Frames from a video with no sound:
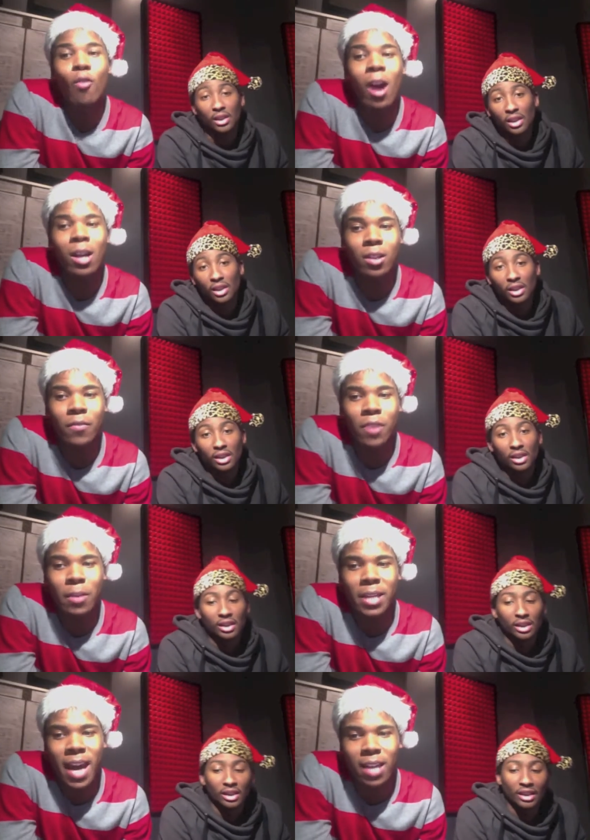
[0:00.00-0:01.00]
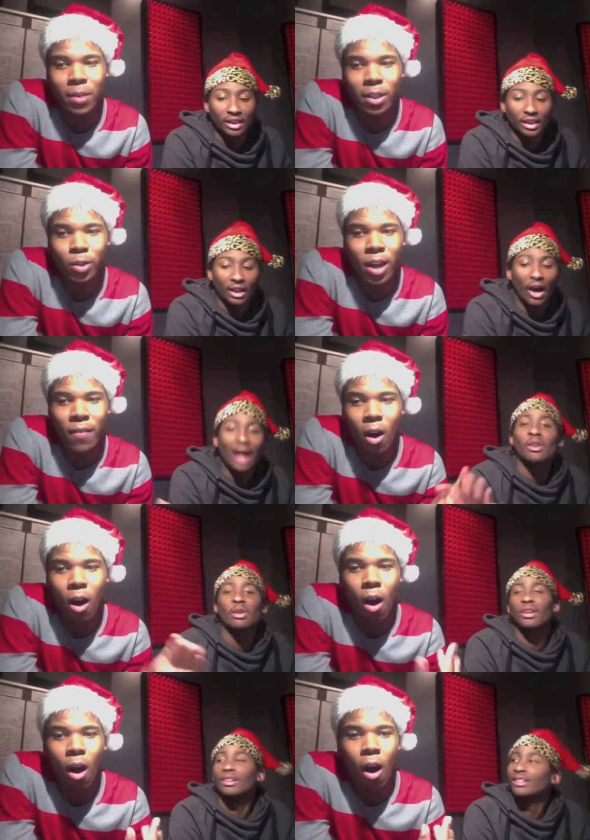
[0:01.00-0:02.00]
Speaker 1: roster of Young Money Cash Money. So they have I
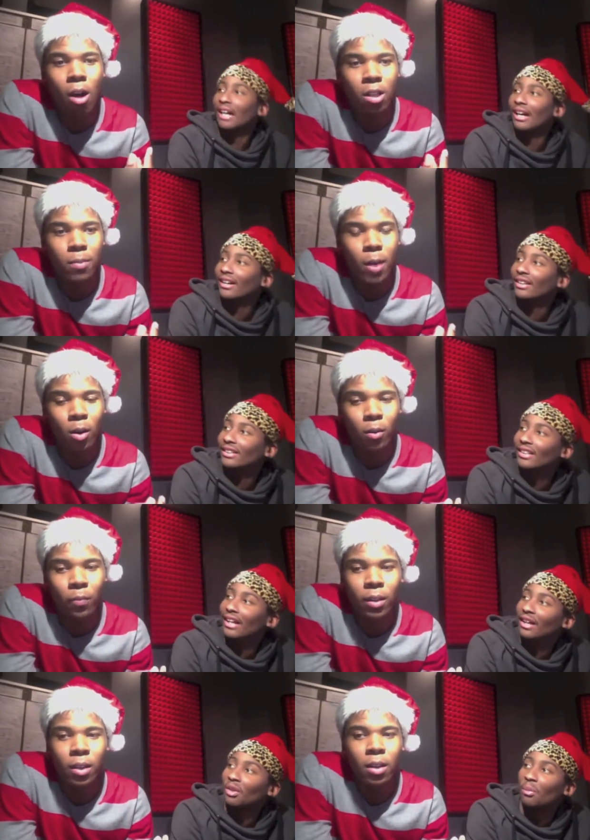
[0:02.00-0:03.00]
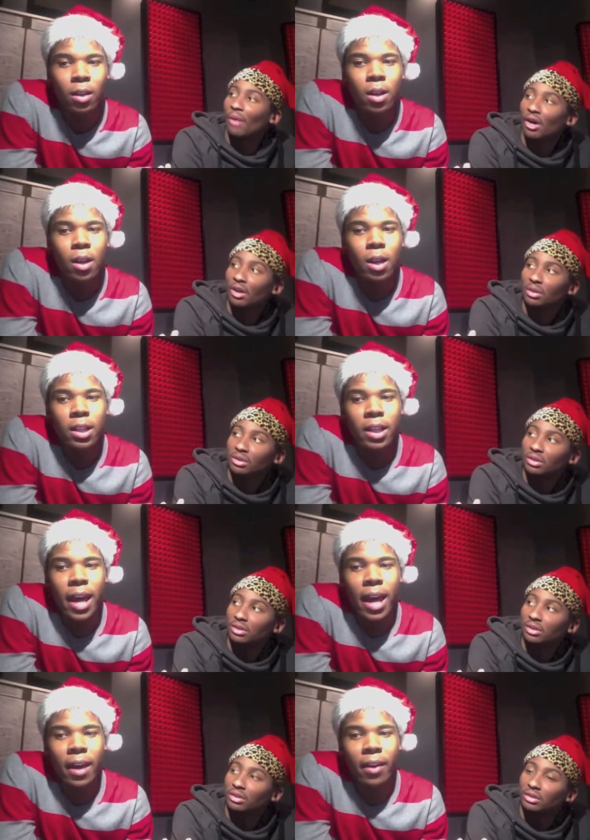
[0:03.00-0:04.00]
know the, Austin Mahone. I know Mahone. They
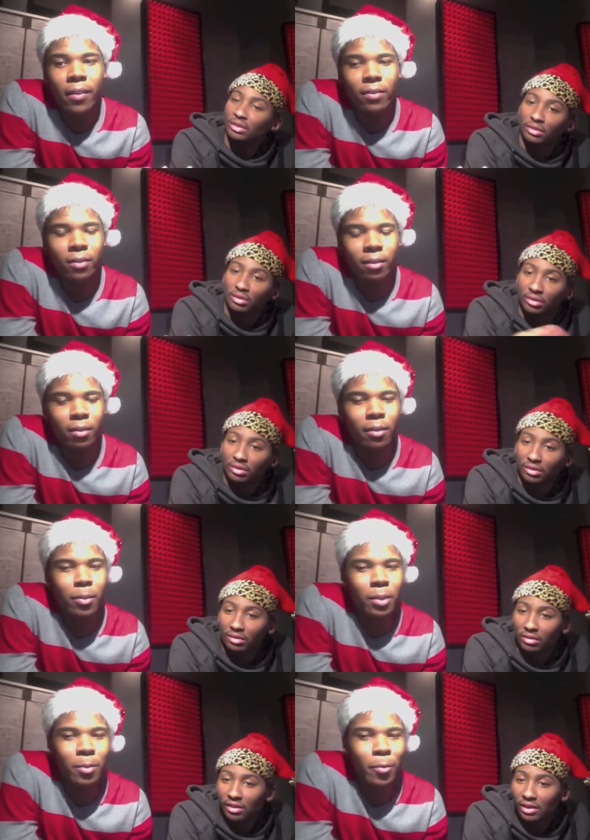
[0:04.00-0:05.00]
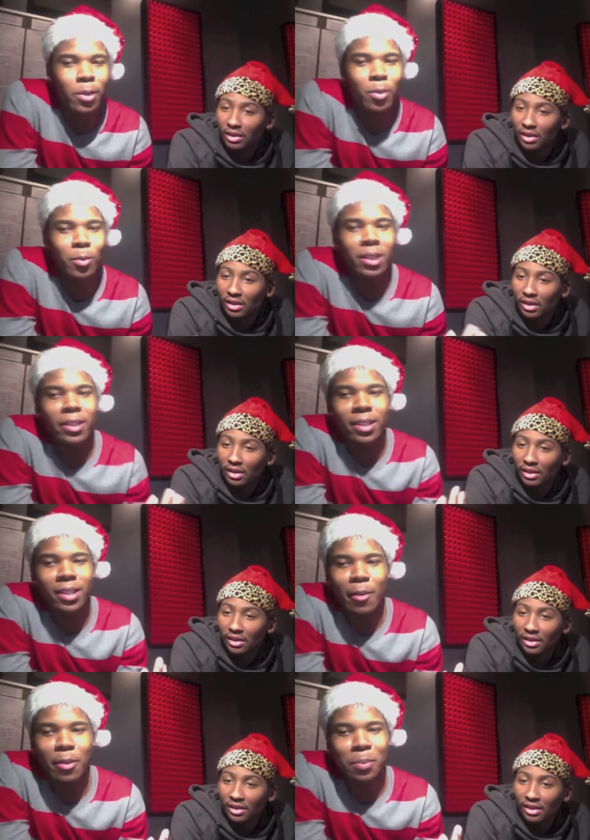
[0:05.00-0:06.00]
have. All right. Well, let me read through this list because
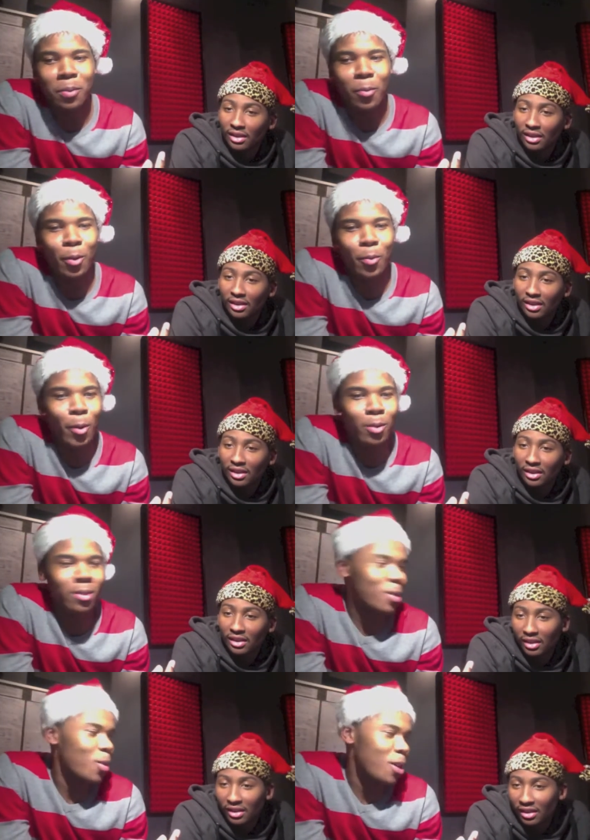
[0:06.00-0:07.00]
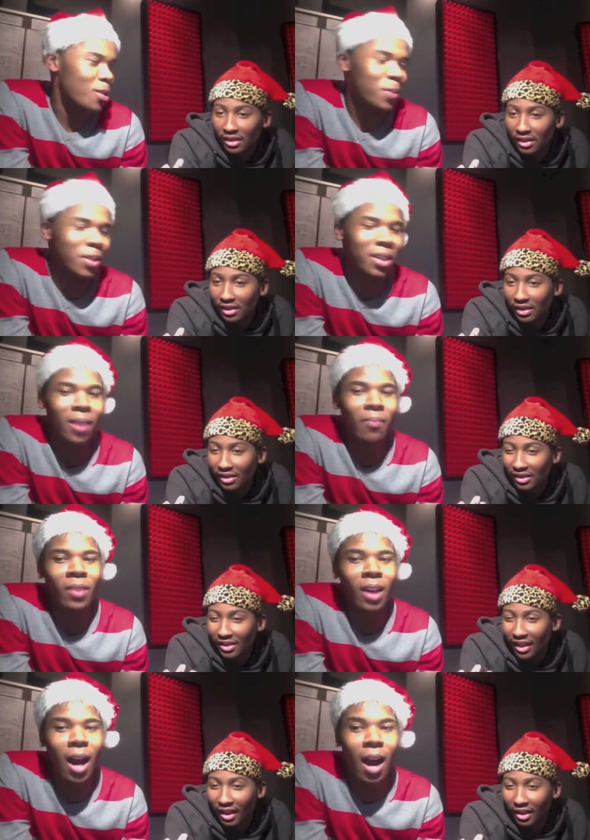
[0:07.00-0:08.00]
I already worked, worked so hard to pull it up.
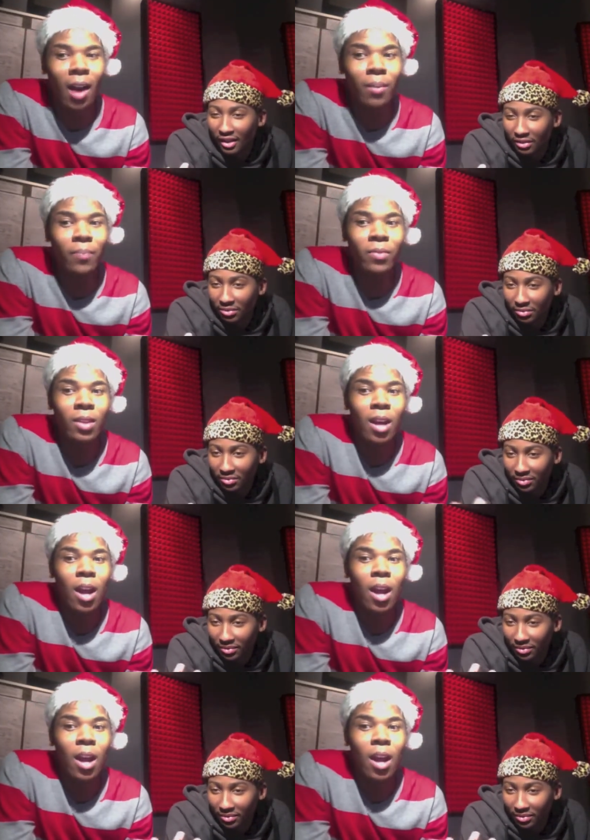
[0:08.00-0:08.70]
Um,